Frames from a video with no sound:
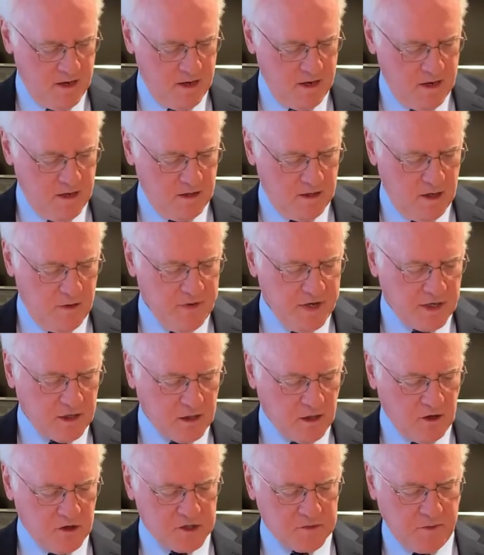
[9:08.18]
Let me
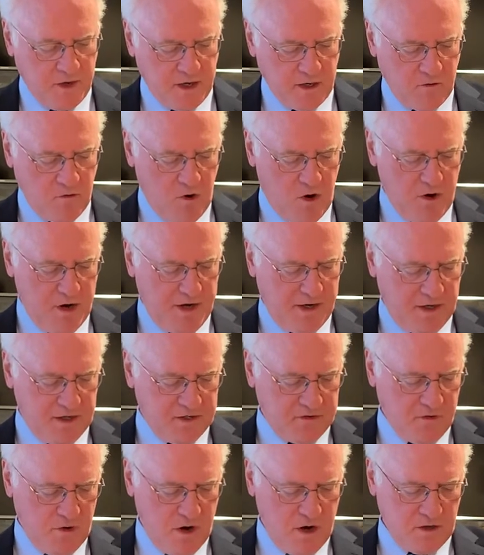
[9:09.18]
close by quoting a
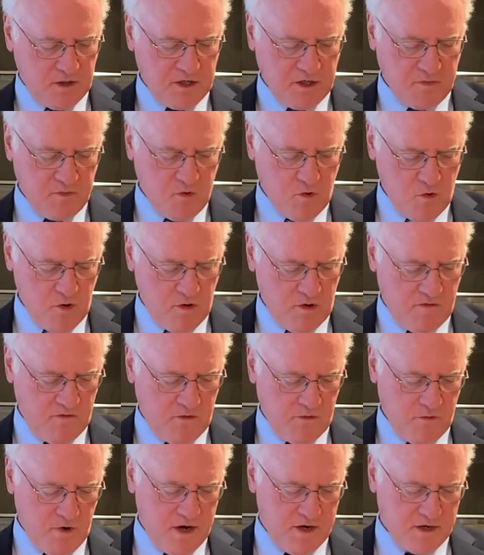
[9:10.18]
strong supporter of the
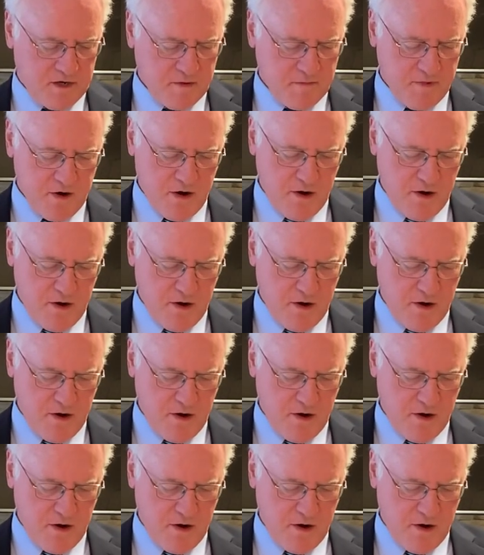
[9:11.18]
right to bear